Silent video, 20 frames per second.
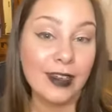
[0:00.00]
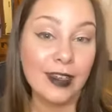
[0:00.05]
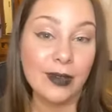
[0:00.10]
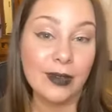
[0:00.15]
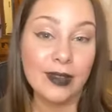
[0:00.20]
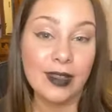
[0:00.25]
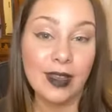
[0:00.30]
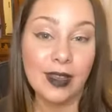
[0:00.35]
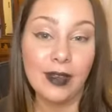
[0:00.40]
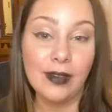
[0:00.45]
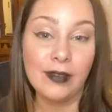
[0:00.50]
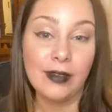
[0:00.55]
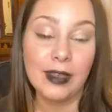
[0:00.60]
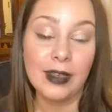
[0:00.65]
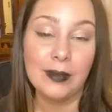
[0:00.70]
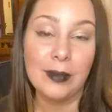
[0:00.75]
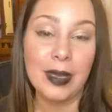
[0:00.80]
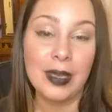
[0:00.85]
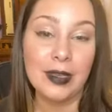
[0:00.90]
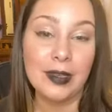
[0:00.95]
You can't really
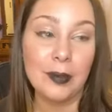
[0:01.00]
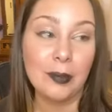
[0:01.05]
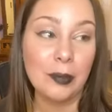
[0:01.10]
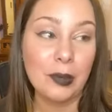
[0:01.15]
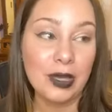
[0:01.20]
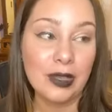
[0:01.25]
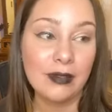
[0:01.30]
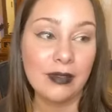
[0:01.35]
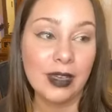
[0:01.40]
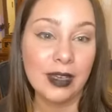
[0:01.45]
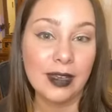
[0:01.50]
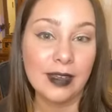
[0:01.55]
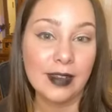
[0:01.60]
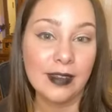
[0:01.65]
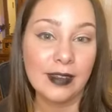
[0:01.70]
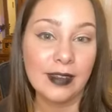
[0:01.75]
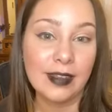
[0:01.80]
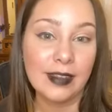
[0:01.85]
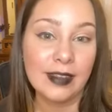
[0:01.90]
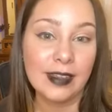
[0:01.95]
make it a big line
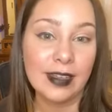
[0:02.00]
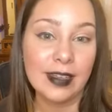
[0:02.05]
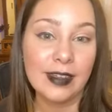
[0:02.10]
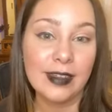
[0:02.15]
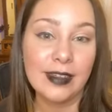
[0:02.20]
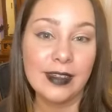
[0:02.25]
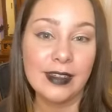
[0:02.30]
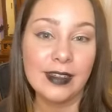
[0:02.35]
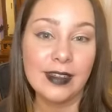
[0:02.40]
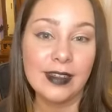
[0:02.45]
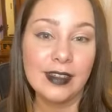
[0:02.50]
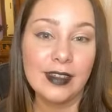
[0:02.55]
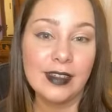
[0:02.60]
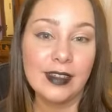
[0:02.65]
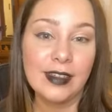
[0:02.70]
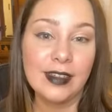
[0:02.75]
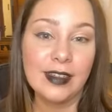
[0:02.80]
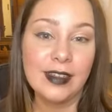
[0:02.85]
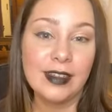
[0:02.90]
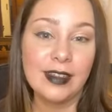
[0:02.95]
and then like
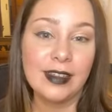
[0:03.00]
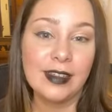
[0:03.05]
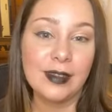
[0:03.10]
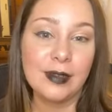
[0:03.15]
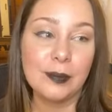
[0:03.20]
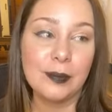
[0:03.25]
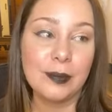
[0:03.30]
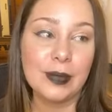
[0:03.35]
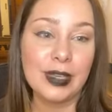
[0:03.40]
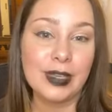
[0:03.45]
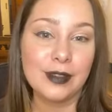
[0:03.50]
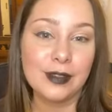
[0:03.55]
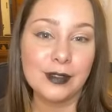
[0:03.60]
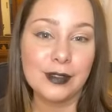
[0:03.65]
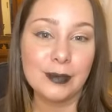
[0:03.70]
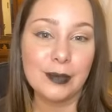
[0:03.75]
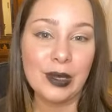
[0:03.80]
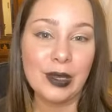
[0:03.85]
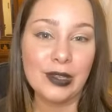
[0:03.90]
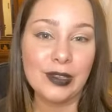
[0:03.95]
make it
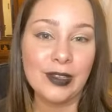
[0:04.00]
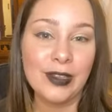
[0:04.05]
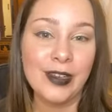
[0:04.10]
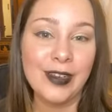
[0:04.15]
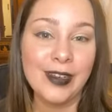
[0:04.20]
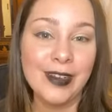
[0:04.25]
smaller.